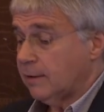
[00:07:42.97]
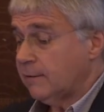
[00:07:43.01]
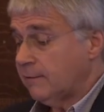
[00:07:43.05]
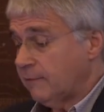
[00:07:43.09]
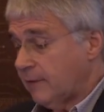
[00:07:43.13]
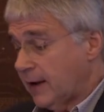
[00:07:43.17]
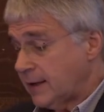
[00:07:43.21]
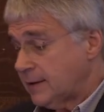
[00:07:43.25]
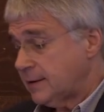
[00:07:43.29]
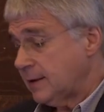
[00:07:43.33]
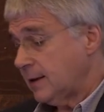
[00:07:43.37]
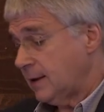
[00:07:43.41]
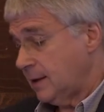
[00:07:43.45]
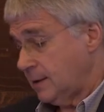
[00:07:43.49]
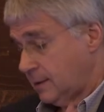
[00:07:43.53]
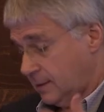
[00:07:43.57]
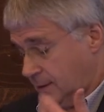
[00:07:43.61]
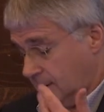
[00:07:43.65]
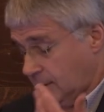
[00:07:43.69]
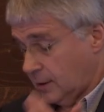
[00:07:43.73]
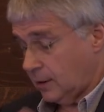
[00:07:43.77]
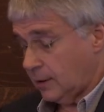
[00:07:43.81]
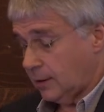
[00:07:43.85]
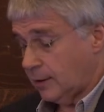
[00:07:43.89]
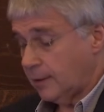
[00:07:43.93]
that is
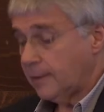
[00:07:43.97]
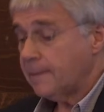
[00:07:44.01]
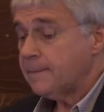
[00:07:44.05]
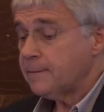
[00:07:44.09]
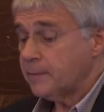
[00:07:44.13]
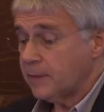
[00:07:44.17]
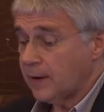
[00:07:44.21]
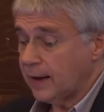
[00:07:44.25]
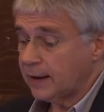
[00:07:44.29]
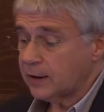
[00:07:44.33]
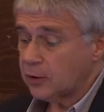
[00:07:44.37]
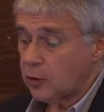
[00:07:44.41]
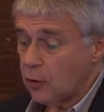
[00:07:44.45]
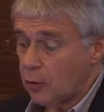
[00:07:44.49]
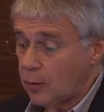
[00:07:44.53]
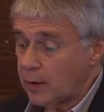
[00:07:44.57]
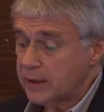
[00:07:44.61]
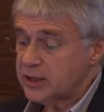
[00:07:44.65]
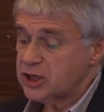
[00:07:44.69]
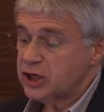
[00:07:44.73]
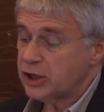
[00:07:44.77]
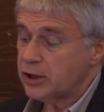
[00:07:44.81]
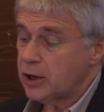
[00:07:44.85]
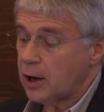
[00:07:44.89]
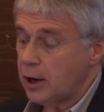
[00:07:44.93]

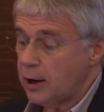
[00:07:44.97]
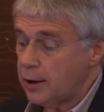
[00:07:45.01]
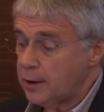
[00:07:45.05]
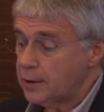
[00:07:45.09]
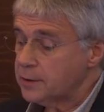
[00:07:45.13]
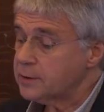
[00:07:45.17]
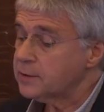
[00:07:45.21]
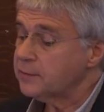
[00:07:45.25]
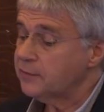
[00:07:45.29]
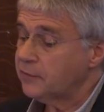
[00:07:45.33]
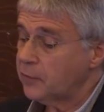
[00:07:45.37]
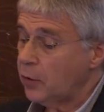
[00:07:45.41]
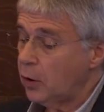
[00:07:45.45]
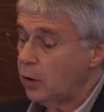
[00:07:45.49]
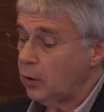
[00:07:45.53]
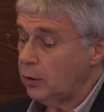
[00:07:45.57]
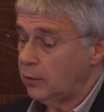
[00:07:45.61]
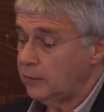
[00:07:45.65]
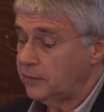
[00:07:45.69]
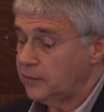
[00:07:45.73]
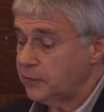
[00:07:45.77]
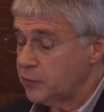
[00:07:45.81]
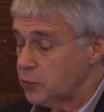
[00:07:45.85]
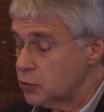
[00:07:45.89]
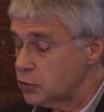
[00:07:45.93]
encouraging us for a
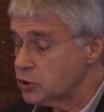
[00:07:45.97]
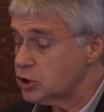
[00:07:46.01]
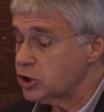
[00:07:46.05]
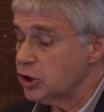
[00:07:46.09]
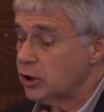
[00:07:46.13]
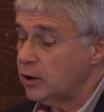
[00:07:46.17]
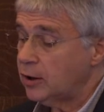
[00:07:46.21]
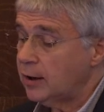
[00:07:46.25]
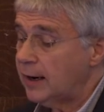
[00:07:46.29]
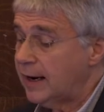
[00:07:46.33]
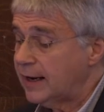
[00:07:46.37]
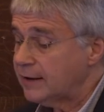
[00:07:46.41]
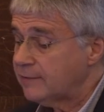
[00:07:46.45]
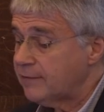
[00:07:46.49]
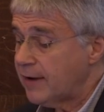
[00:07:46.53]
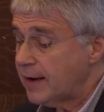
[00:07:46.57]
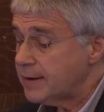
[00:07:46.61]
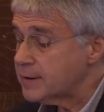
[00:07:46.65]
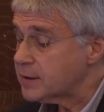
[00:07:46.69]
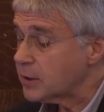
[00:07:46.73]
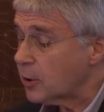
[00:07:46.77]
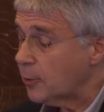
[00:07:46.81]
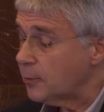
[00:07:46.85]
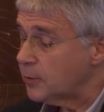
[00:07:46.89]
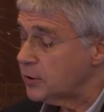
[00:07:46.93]
future
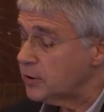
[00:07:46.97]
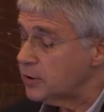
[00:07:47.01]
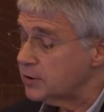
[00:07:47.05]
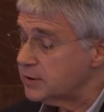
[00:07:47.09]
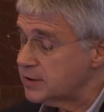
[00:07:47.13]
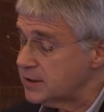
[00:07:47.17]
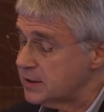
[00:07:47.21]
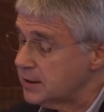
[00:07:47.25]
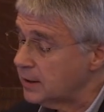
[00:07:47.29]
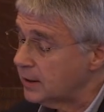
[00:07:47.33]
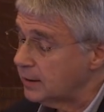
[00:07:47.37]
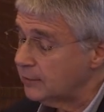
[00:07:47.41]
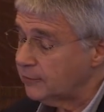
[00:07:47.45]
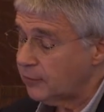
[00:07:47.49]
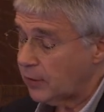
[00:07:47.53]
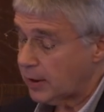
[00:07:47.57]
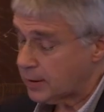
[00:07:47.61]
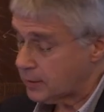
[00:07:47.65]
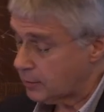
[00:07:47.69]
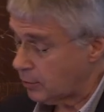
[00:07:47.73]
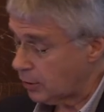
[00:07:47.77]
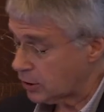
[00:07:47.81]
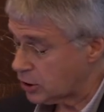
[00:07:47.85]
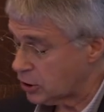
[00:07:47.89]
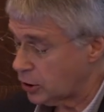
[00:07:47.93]
advanced community
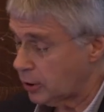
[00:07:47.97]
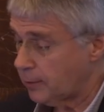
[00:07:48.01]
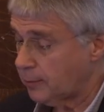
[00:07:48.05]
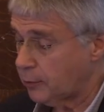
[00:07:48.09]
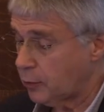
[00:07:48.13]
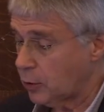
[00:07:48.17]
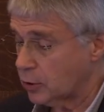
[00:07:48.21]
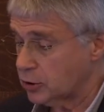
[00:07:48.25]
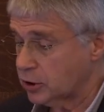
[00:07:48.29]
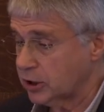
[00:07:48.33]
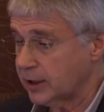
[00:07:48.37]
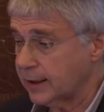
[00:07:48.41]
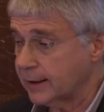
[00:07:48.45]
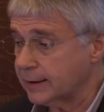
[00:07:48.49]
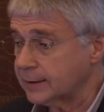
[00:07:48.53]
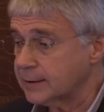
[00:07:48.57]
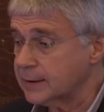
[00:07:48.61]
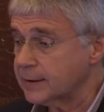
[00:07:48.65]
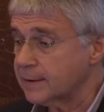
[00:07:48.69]
infrastructure project.